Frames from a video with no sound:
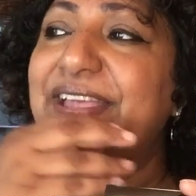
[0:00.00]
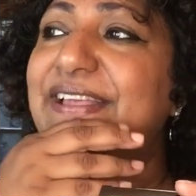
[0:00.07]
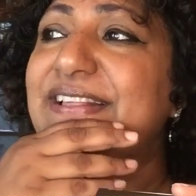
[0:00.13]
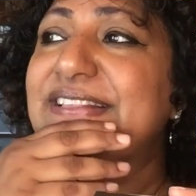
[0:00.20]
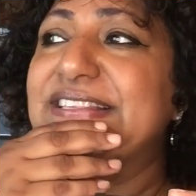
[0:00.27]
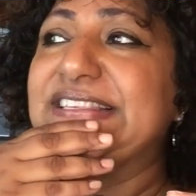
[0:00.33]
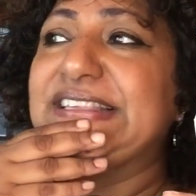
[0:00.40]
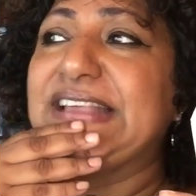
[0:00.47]

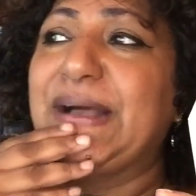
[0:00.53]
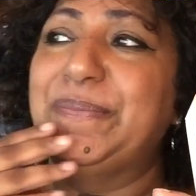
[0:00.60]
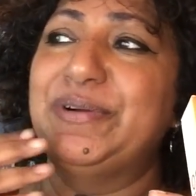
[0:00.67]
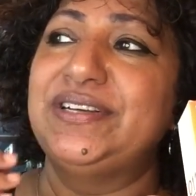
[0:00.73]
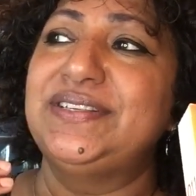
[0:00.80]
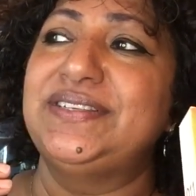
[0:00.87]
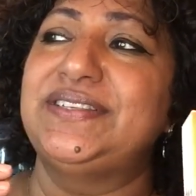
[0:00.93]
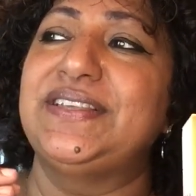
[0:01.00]
In
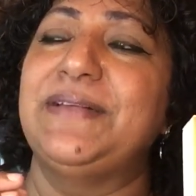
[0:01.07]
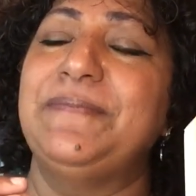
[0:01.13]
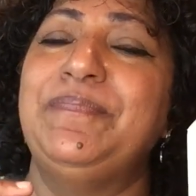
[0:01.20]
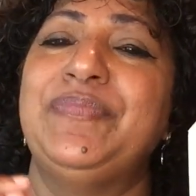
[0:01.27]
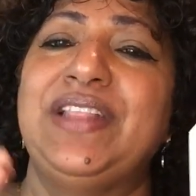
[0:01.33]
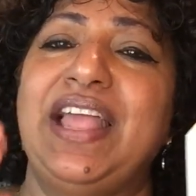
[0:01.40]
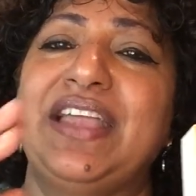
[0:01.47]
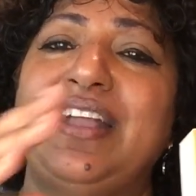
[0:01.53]
summers,
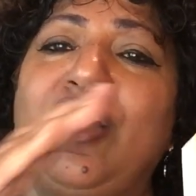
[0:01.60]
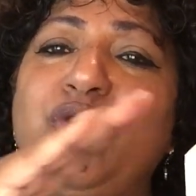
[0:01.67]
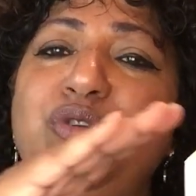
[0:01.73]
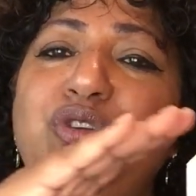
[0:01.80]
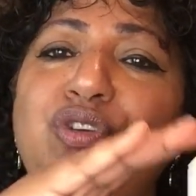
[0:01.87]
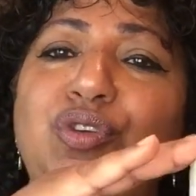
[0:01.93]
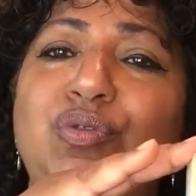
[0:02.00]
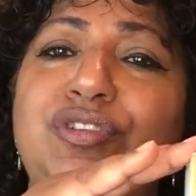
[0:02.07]
like how
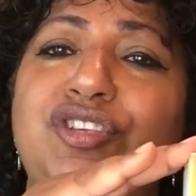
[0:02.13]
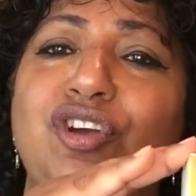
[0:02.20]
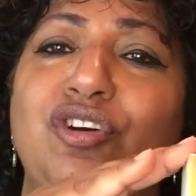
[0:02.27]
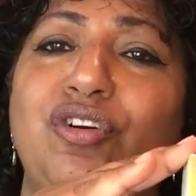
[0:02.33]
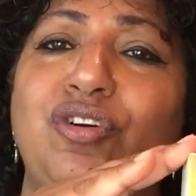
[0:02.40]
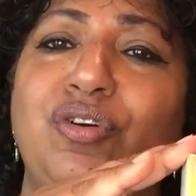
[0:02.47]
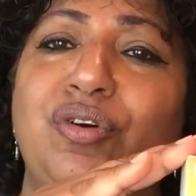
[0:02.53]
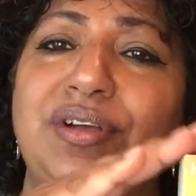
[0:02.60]
you use
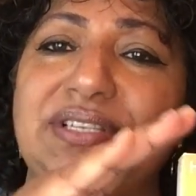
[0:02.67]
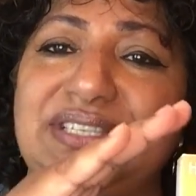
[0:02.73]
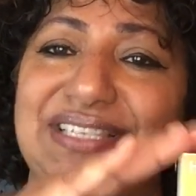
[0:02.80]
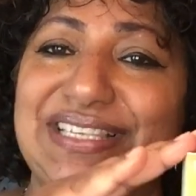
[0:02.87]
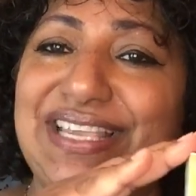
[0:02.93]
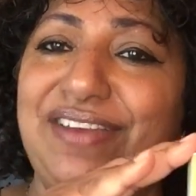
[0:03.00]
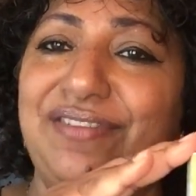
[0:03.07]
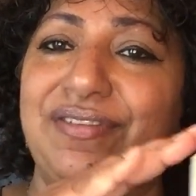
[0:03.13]
your
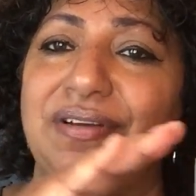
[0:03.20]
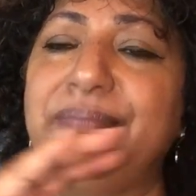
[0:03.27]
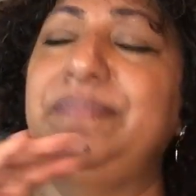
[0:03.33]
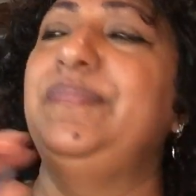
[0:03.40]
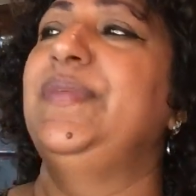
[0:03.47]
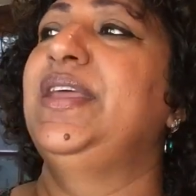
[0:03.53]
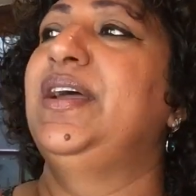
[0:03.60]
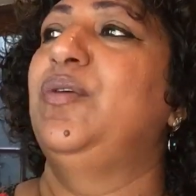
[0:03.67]

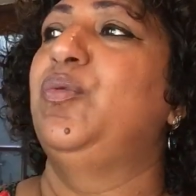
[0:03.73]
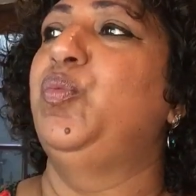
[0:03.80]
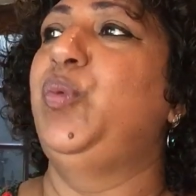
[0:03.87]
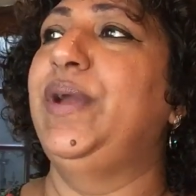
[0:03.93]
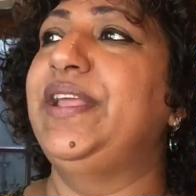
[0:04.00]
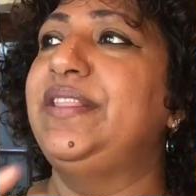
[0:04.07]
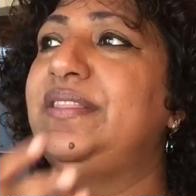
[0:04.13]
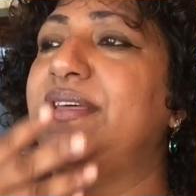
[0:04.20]
serum
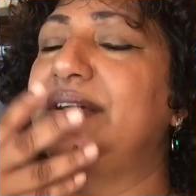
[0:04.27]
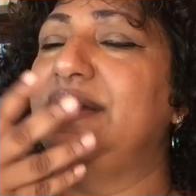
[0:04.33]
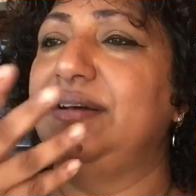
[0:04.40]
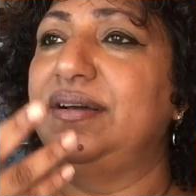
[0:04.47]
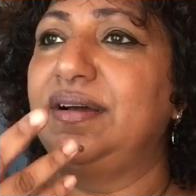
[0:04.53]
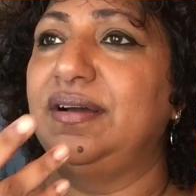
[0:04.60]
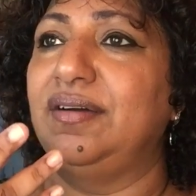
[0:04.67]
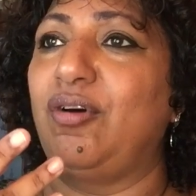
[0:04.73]
with
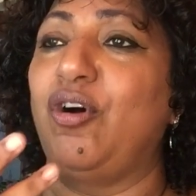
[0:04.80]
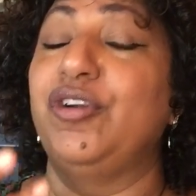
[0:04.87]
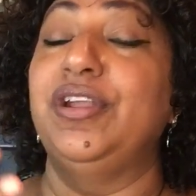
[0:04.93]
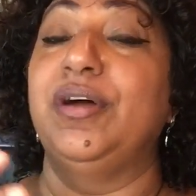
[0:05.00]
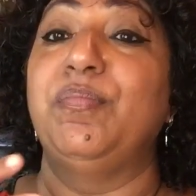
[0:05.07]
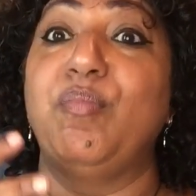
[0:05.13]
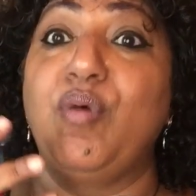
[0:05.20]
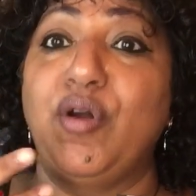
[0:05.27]
on
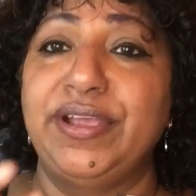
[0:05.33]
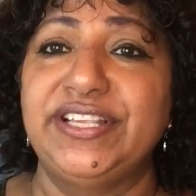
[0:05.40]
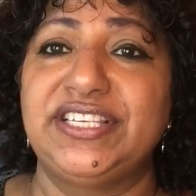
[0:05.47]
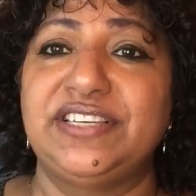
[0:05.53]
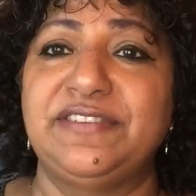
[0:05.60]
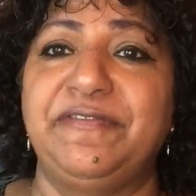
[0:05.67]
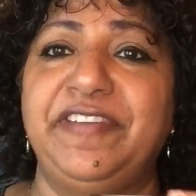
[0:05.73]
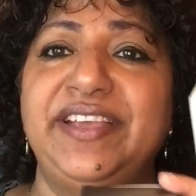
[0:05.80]
a
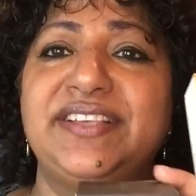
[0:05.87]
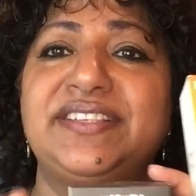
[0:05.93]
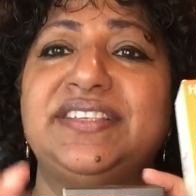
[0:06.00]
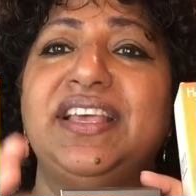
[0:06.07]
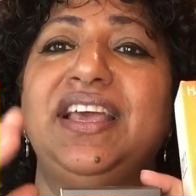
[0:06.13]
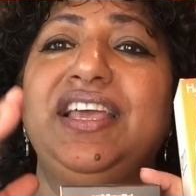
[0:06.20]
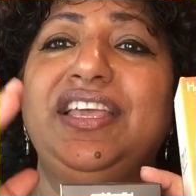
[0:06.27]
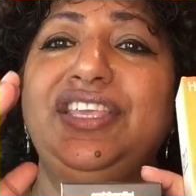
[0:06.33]
moist
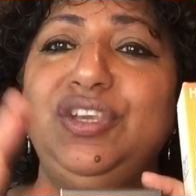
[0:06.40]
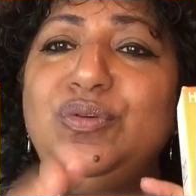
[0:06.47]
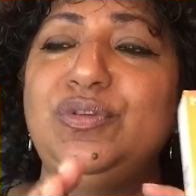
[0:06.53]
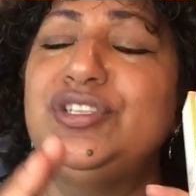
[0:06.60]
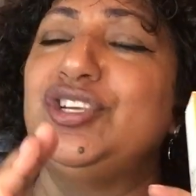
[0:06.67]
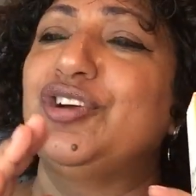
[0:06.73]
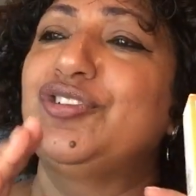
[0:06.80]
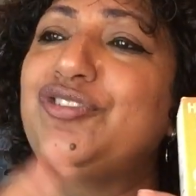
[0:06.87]
face,
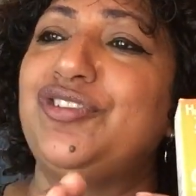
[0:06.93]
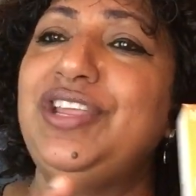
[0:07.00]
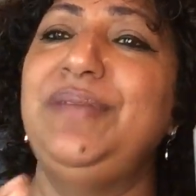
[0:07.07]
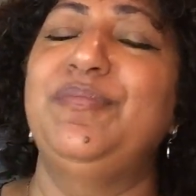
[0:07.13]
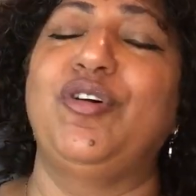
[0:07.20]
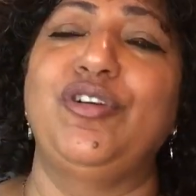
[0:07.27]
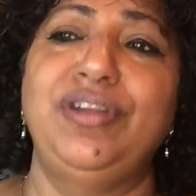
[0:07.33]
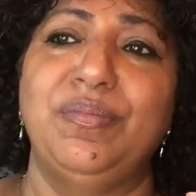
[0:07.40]
use your
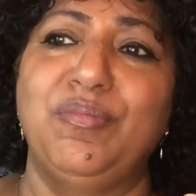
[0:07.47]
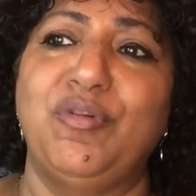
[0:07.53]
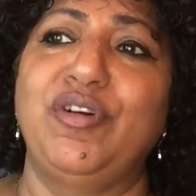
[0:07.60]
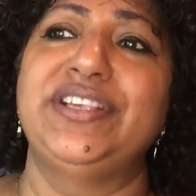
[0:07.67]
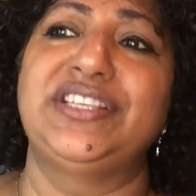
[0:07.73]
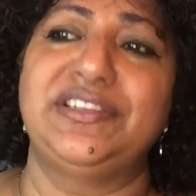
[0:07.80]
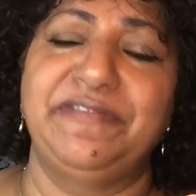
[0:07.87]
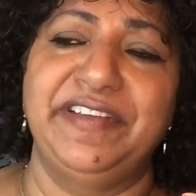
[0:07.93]
cream on a
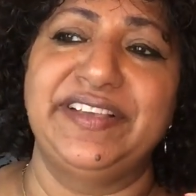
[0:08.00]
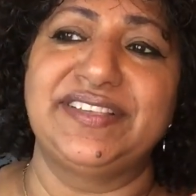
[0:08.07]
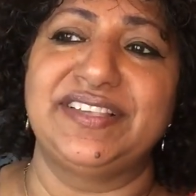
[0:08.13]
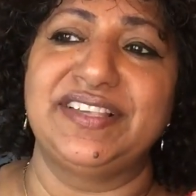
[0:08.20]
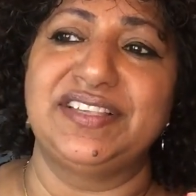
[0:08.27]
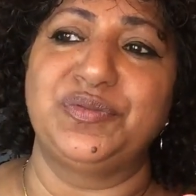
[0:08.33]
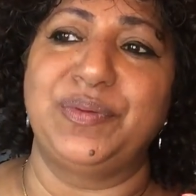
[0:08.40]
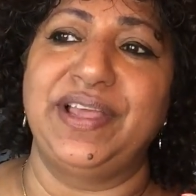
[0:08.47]
moist face
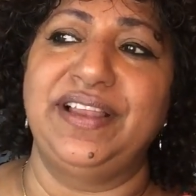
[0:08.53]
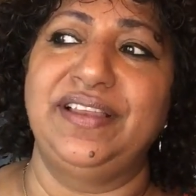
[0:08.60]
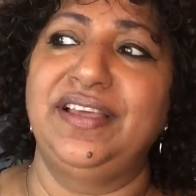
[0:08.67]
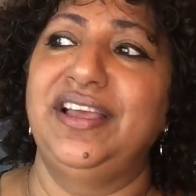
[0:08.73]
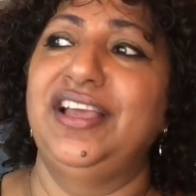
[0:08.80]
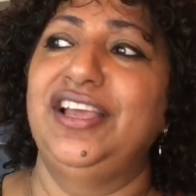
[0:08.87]
as well.